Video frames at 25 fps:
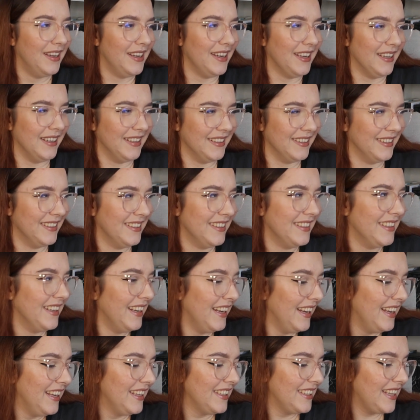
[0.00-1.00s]
And
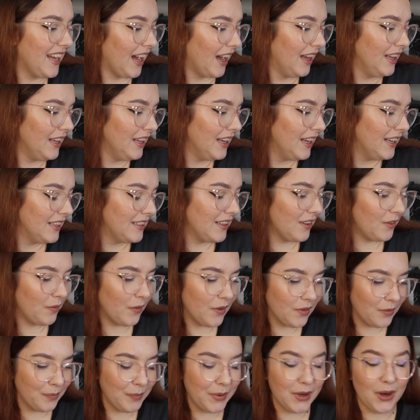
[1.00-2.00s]
yeah, this
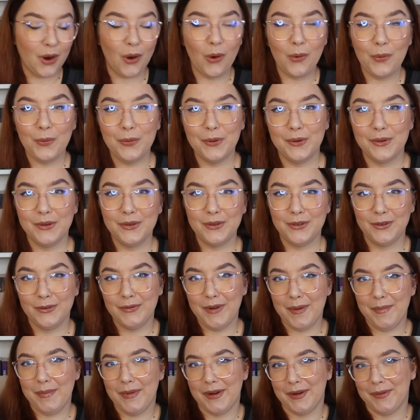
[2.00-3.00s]
was my whole
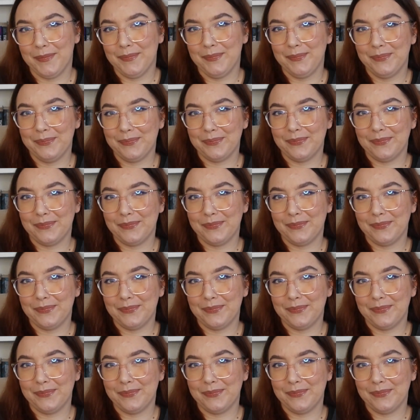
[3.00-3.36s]
November.